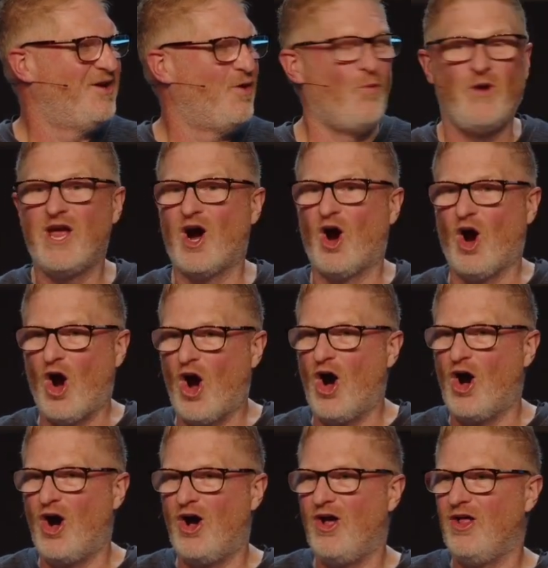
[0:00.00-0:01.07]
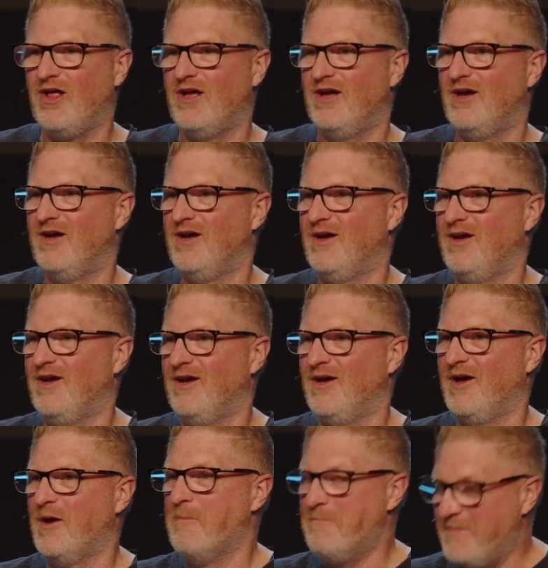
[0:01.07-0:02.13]
We are all
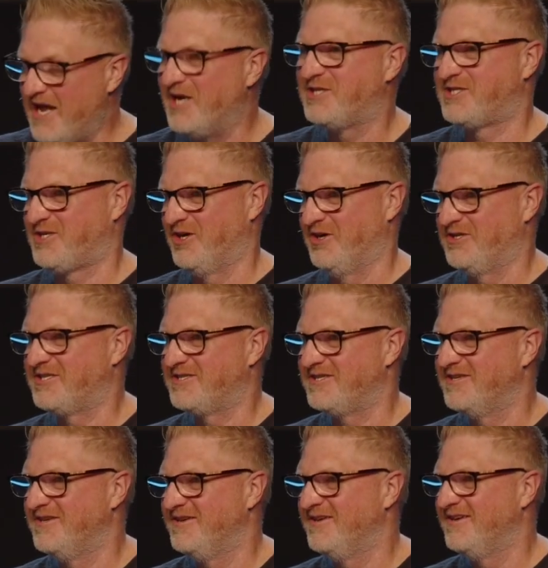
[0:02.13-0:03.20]
ministers.